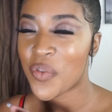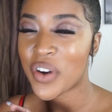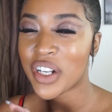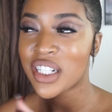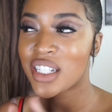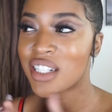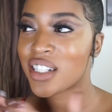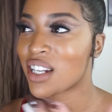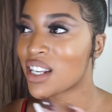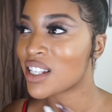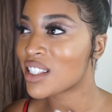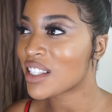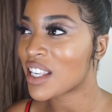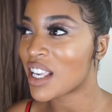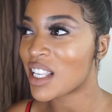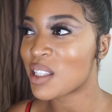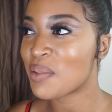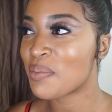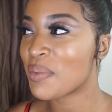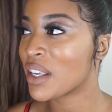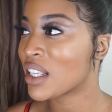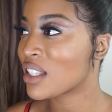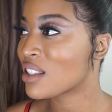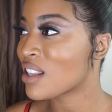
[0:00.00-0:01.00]
which just
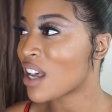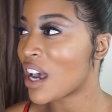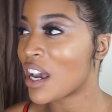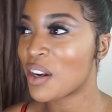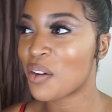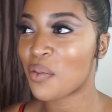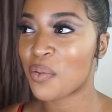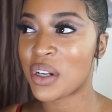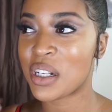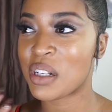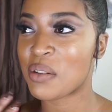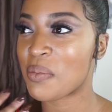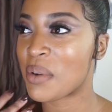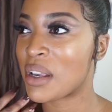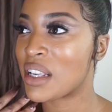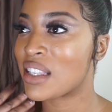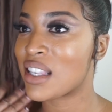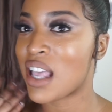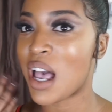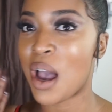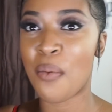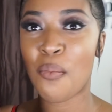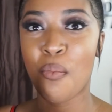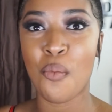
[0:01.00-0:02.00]
gets me excited, which
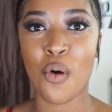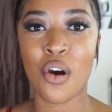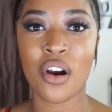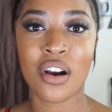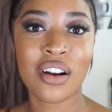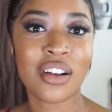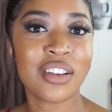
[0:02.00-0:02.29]
means that more